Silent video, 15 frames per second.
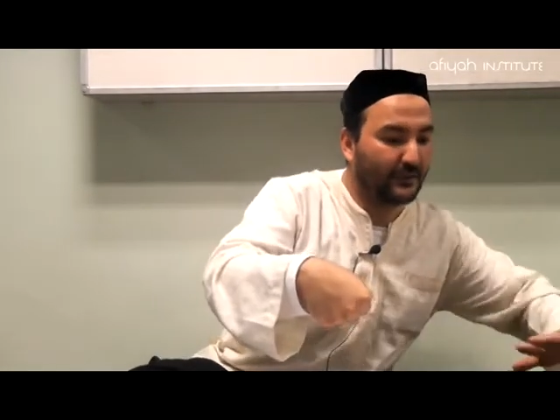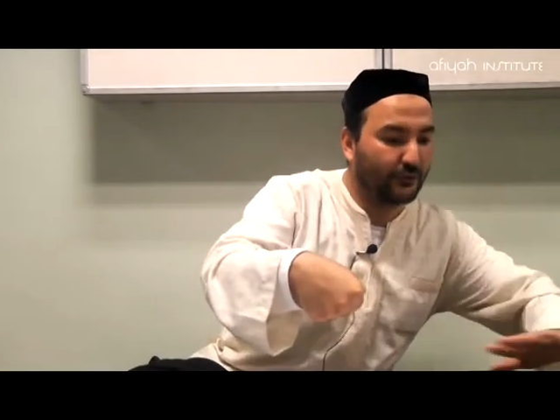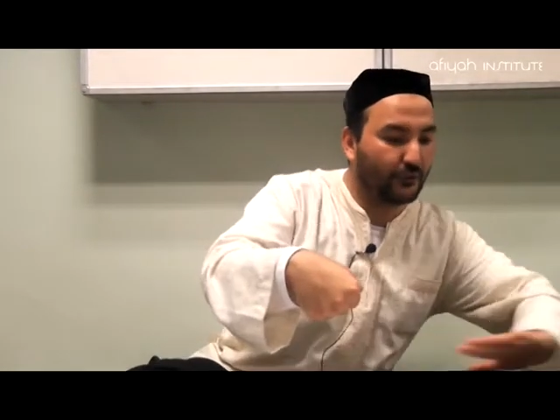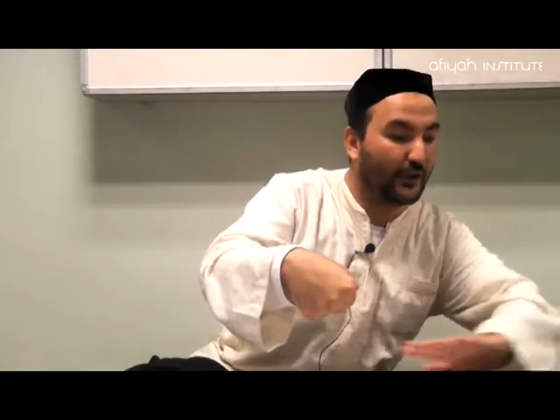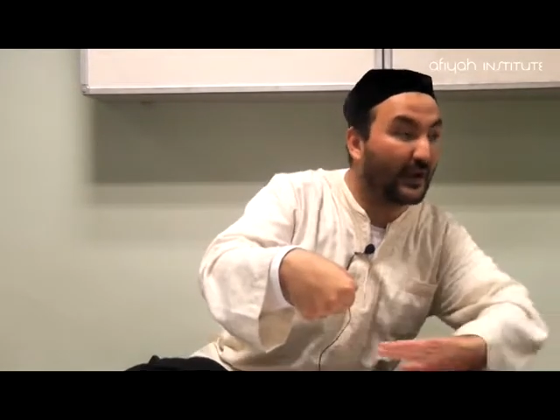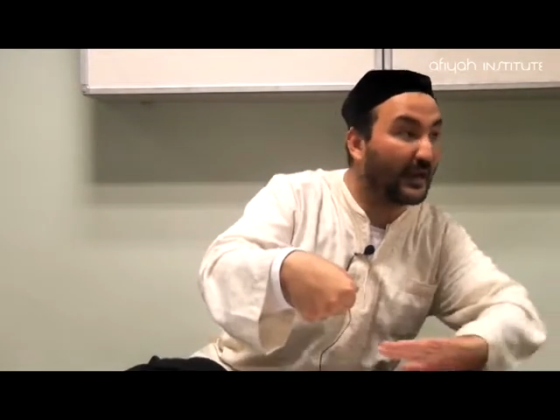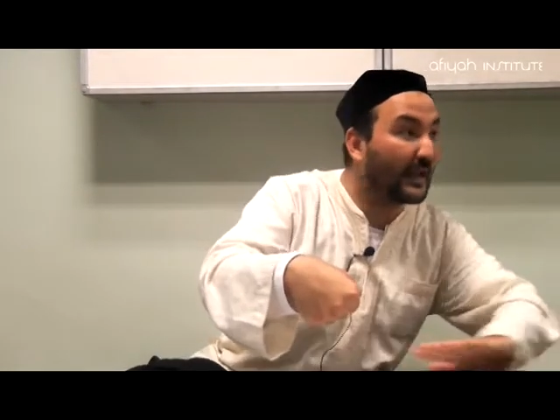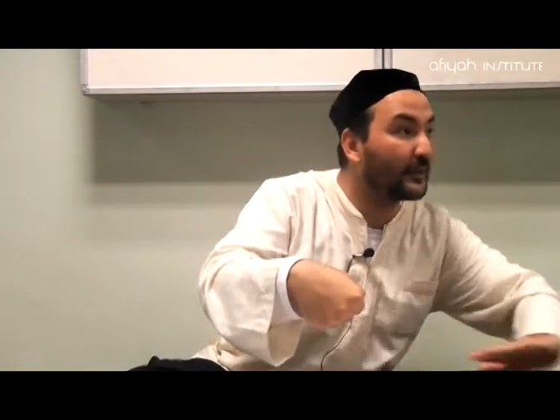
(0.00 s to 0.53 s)
and
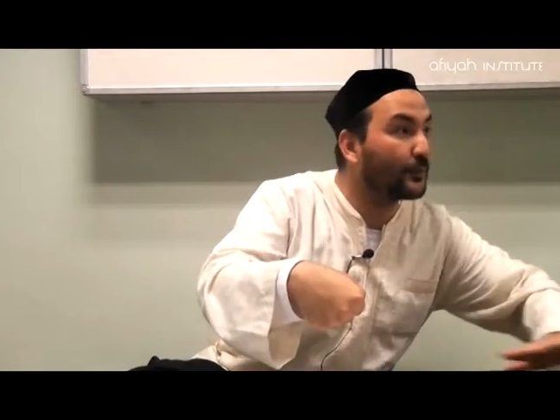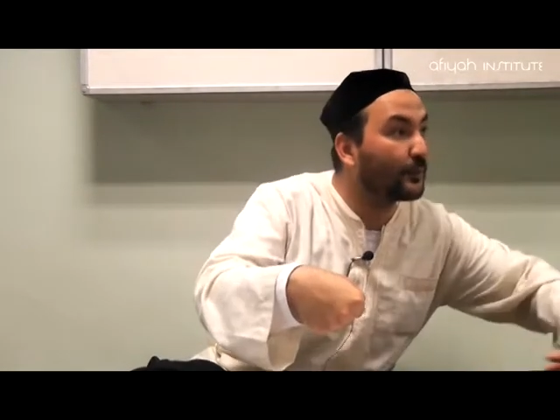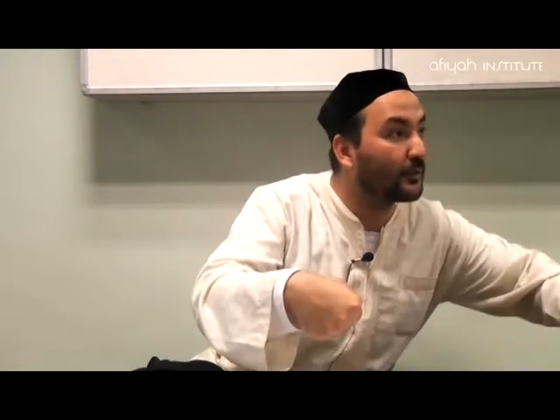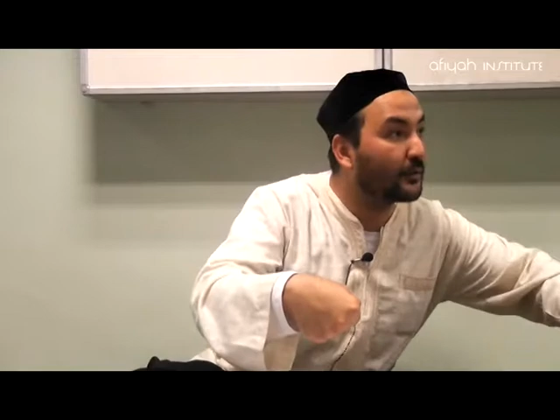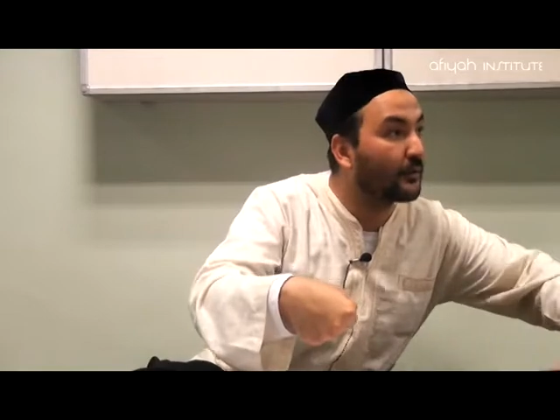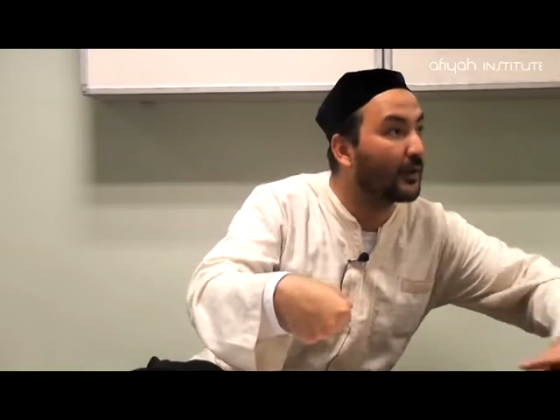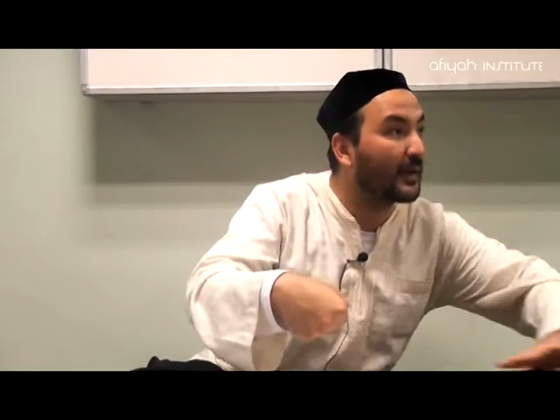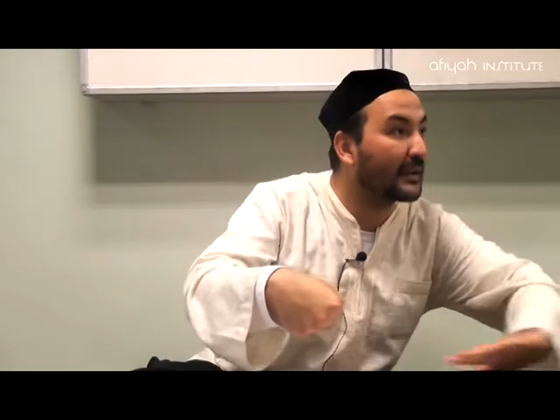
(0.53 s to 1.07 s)
your hand
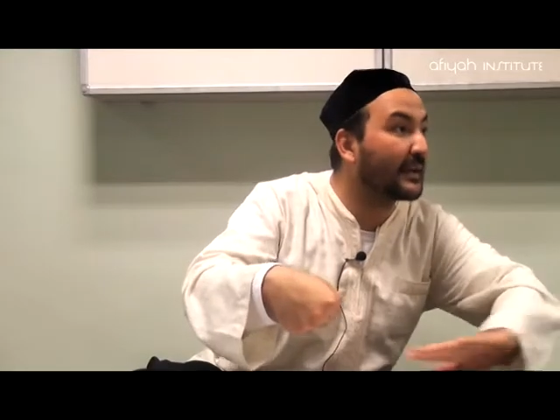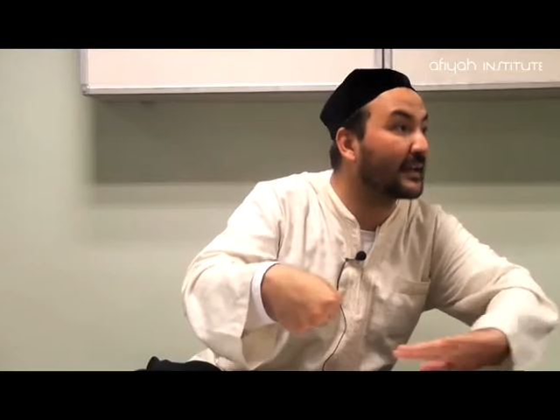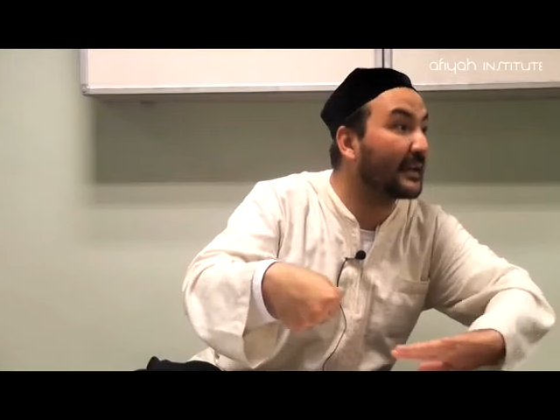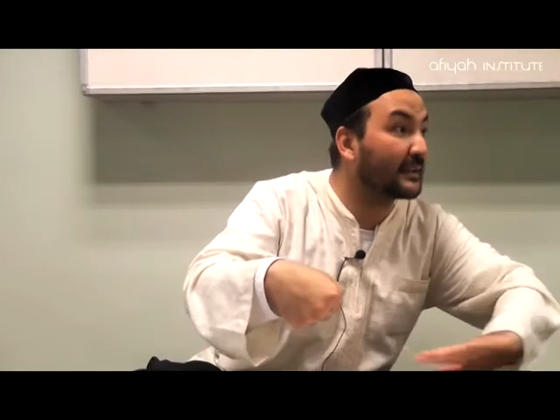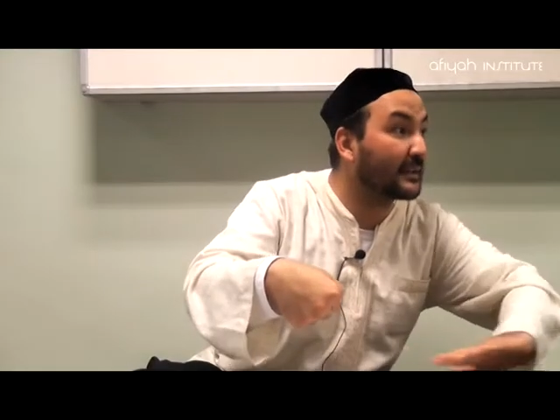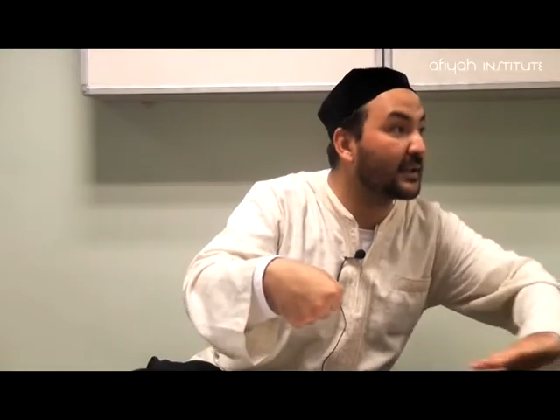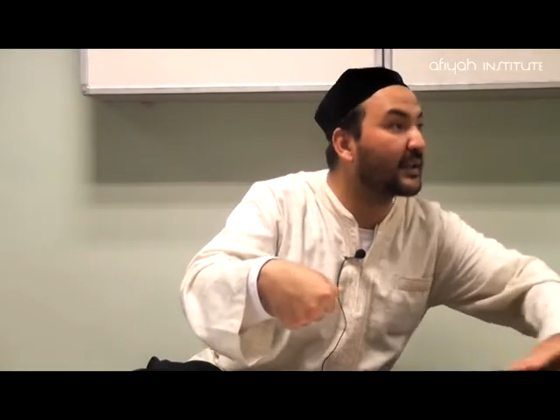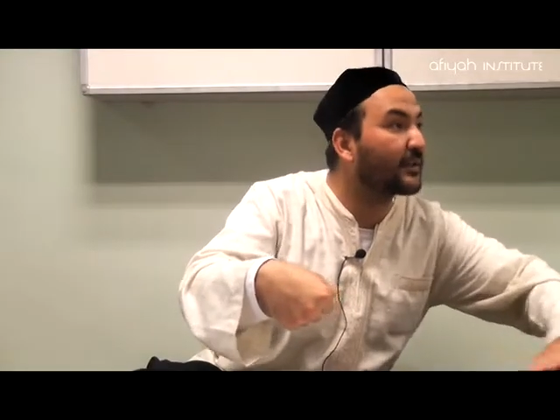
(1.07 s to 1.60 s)
will go again
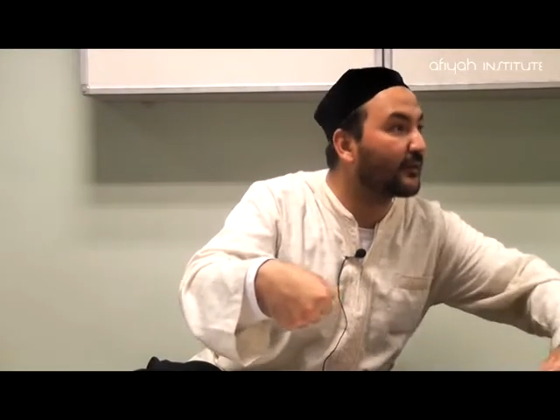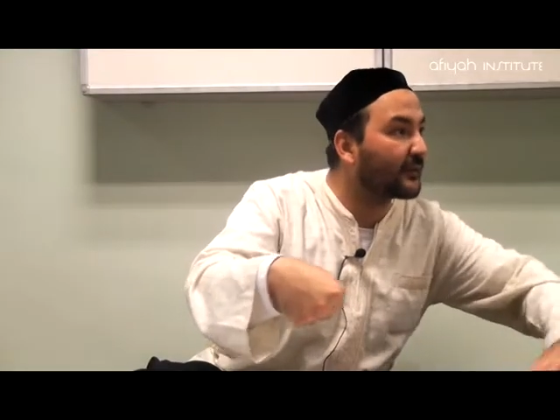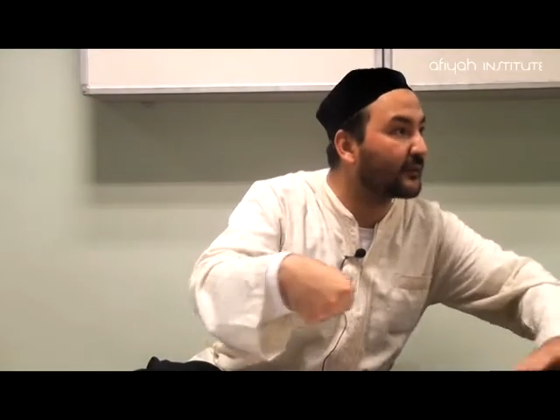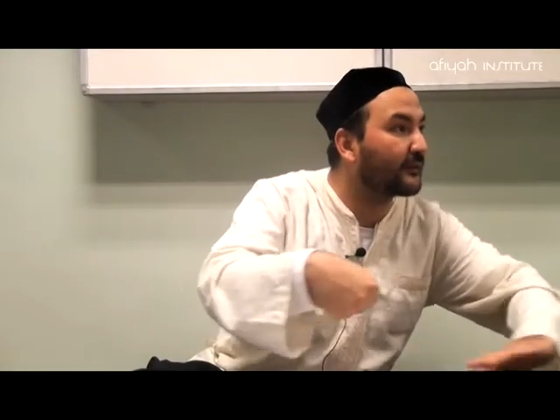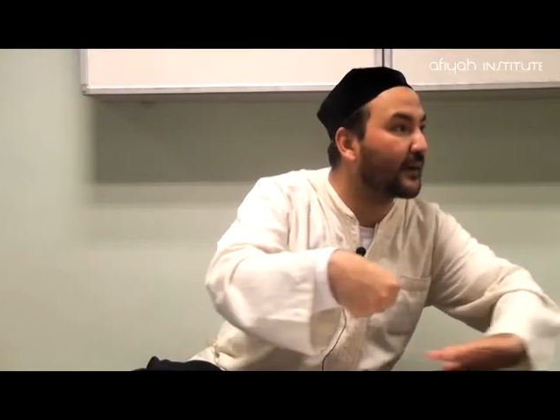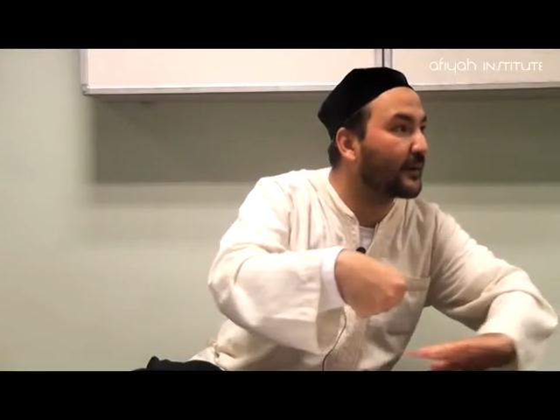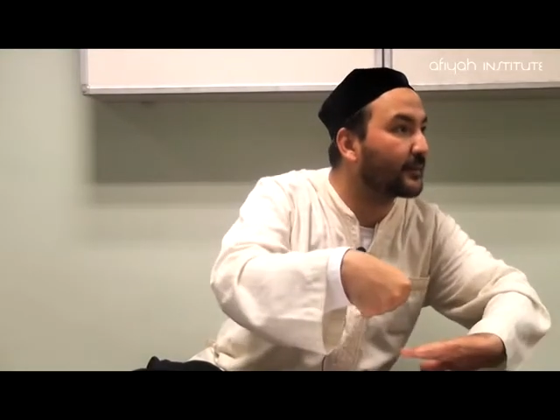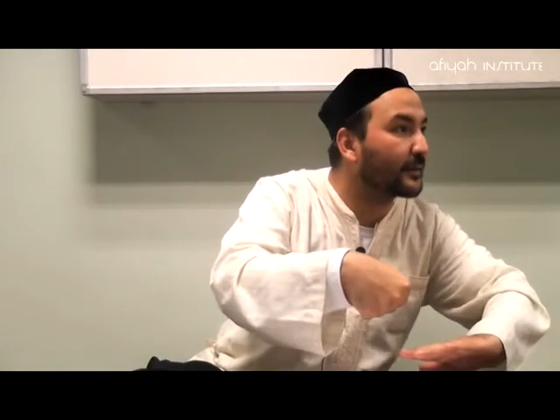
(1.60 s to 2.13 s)
underneath of
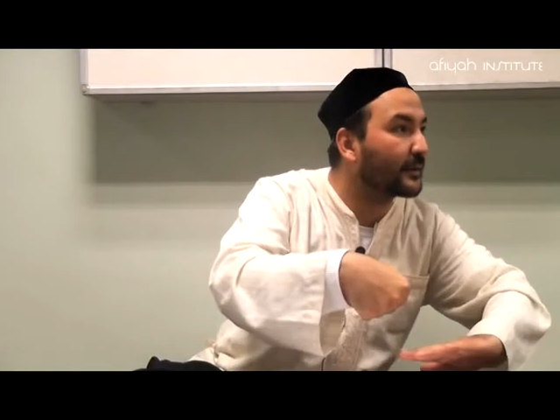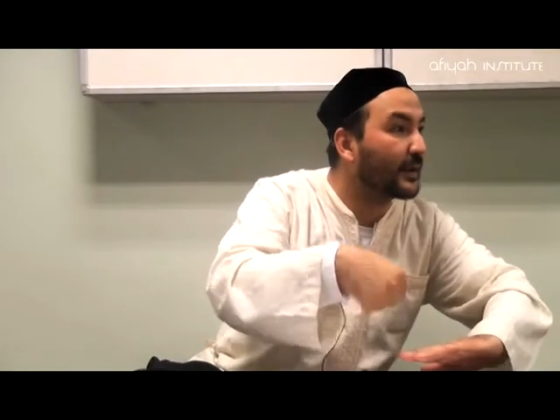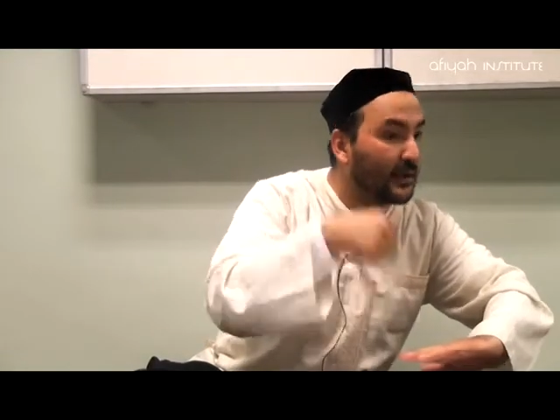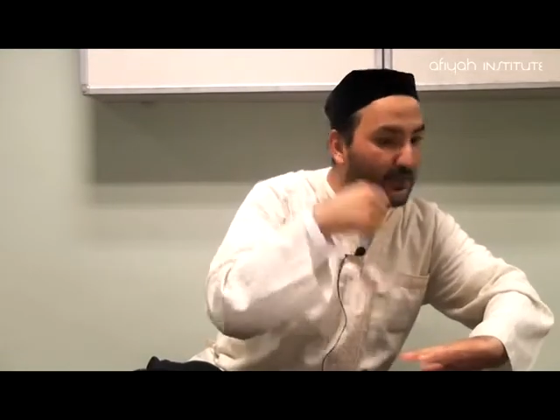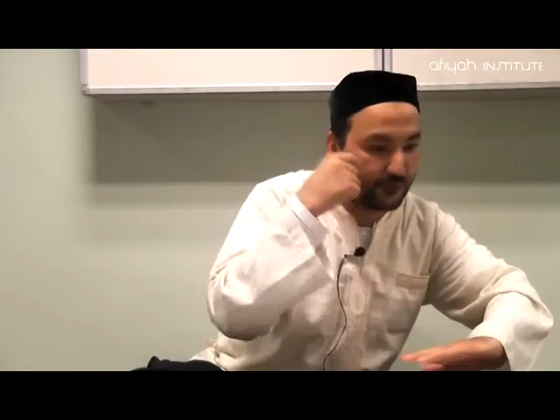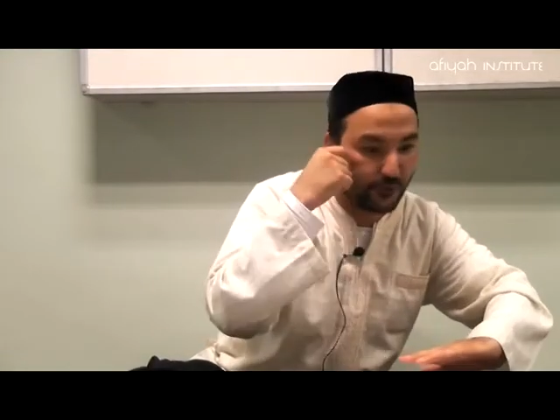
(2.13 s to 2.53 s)
the fabric.